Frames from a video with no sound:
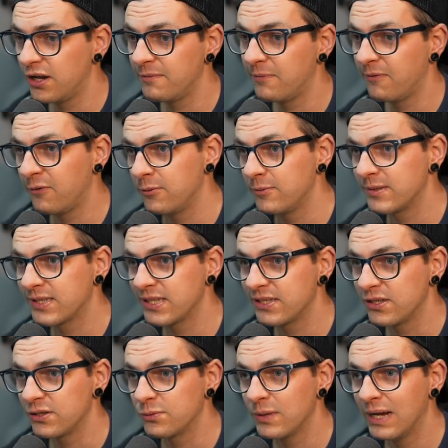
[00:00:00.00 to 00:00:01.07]
performances
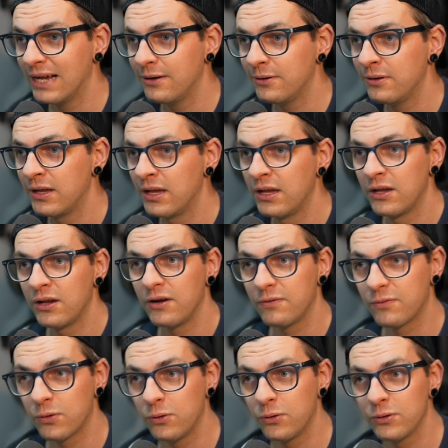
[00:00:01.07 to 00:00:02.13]
as well.
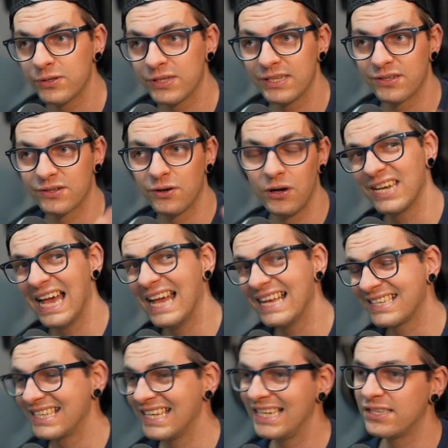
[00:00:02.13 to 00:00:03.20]
Of course, it's got an
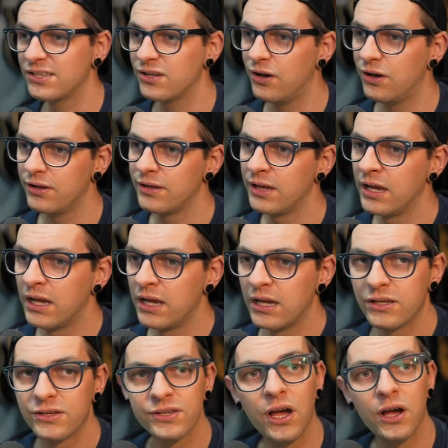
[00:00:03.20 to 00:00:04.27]
SD slot,
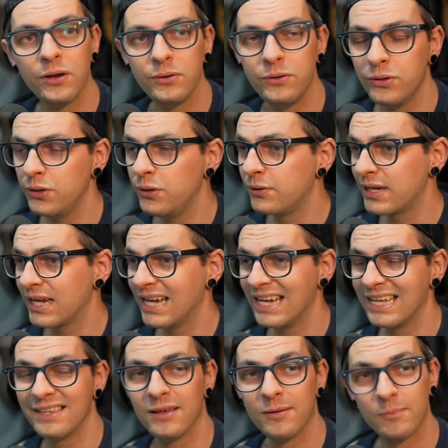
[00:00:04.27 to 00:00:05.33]
so you
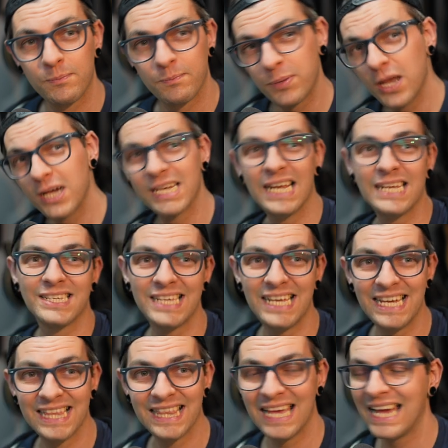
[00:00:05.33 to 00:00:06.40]
can plug an SD
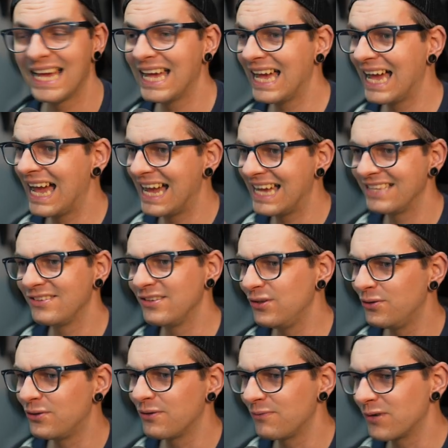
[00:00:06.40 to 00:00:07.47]
in there and
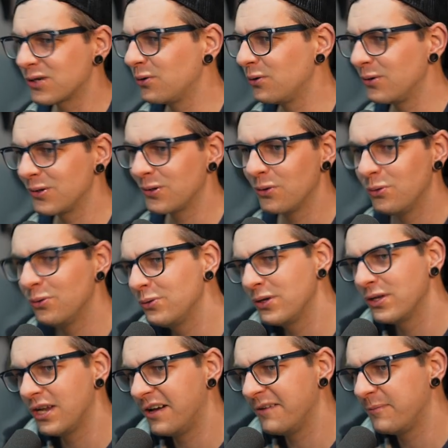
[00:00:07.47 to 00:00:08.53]
you can record all your
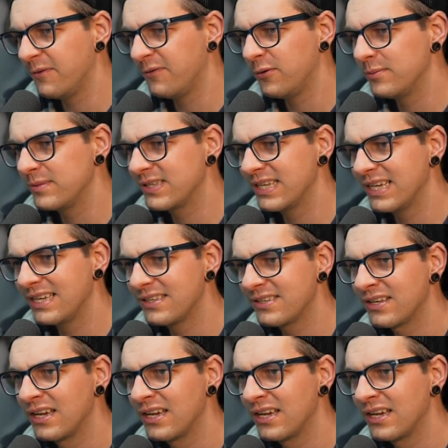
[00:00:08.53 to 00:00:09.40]
live performances.